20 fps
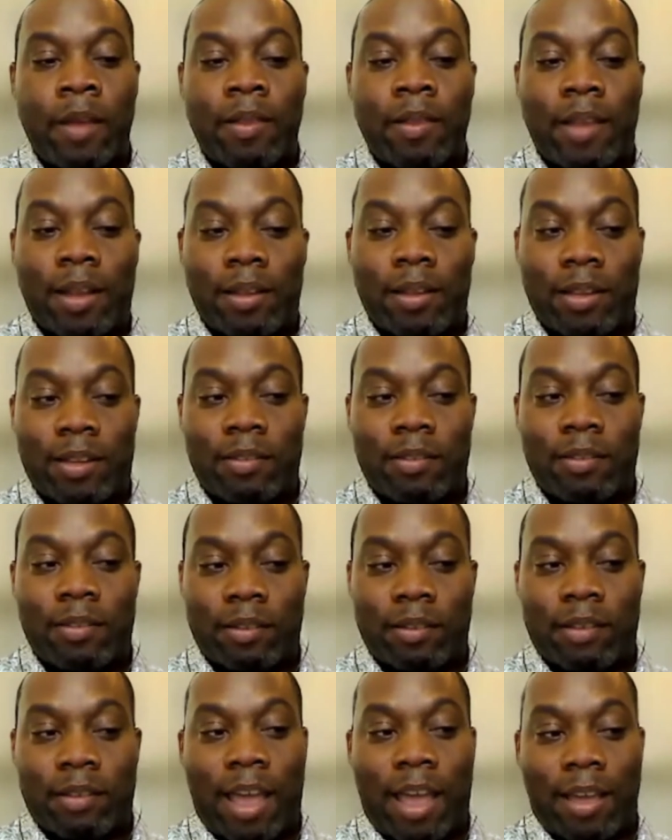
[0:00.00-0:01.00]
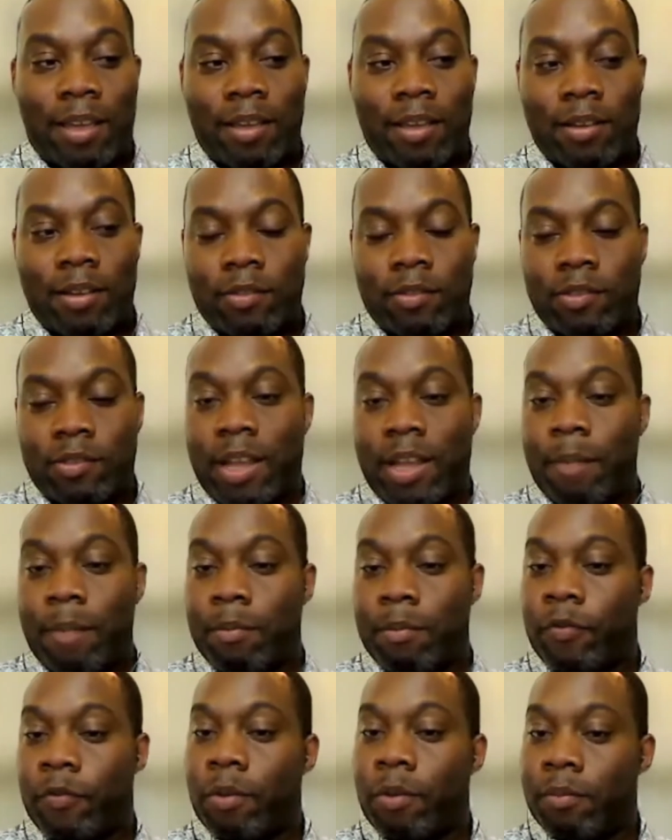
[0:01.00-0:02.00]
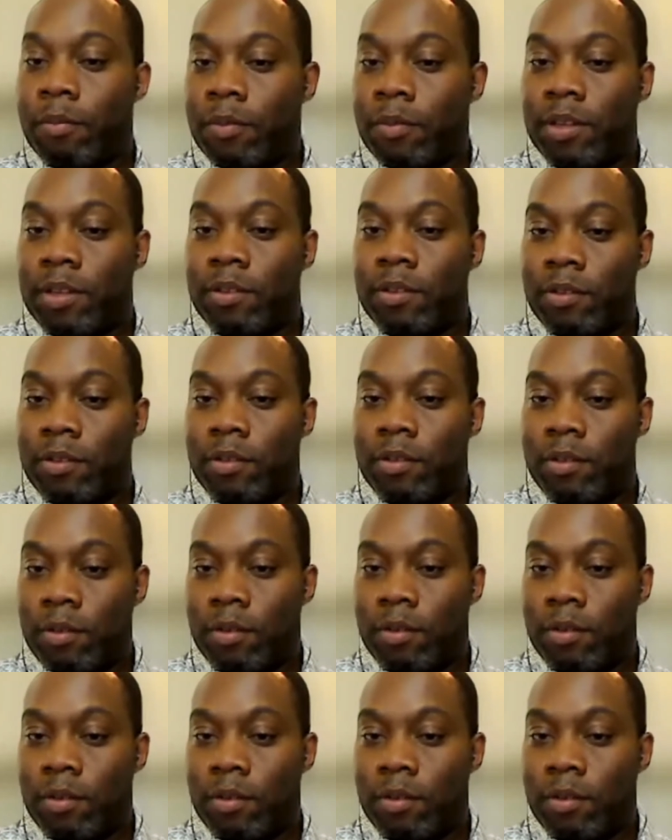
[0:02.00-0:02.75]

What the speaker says: that this attack stemmed from this